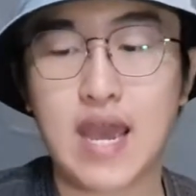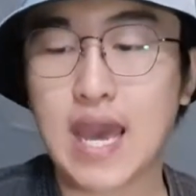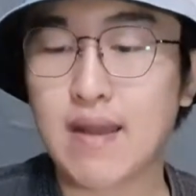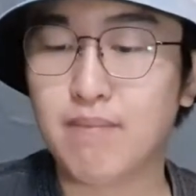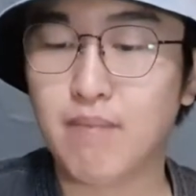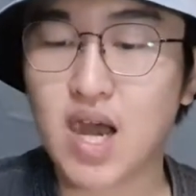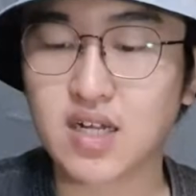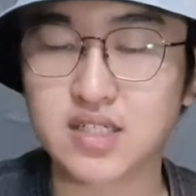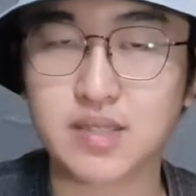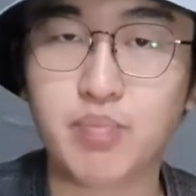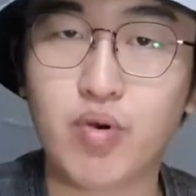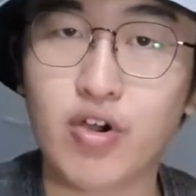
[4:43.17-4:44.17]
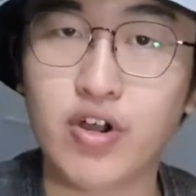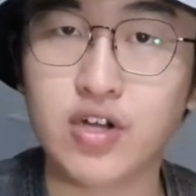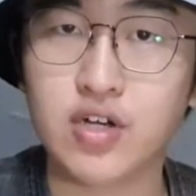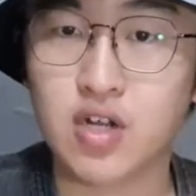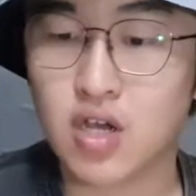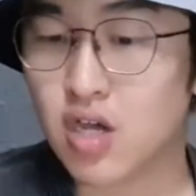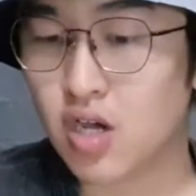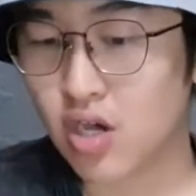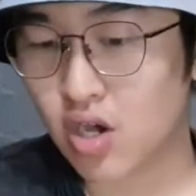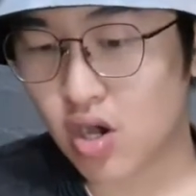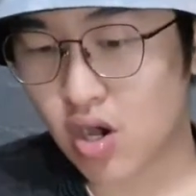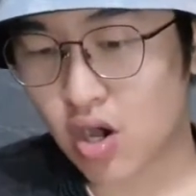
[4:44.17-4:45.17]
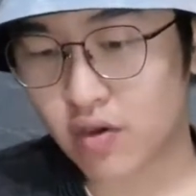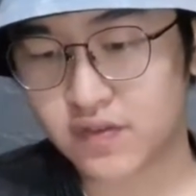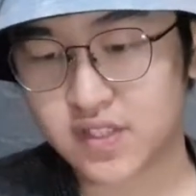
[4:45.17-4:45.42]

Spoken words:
and mark the point of